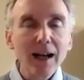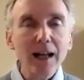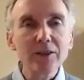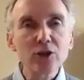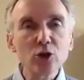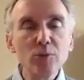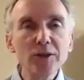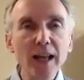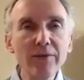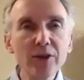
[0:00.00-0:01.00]
And since
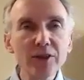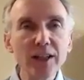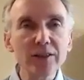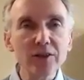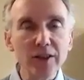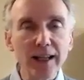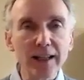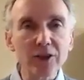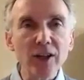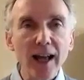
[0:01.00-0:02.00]
almost every sentence in
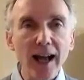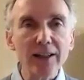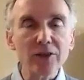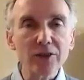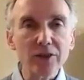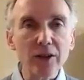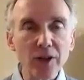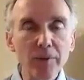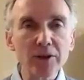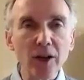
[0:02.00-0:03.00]
English has
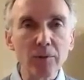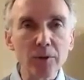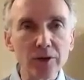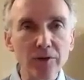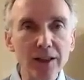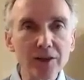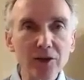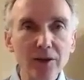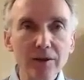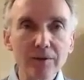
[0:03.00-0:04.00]
some examples of
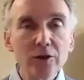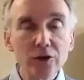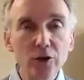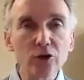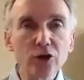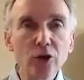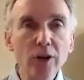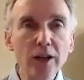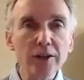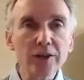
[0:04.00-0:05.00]
this, students
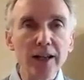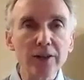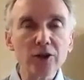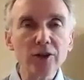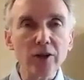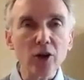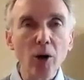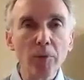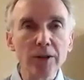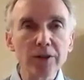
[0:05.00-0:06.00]
soon understand just how
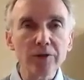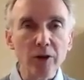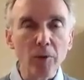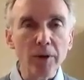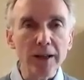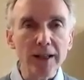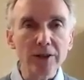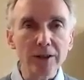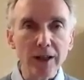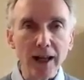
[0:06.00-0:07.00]
common this phenomenon is
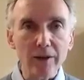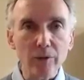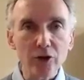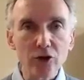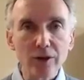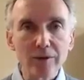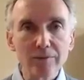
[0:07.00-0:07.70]
in the language.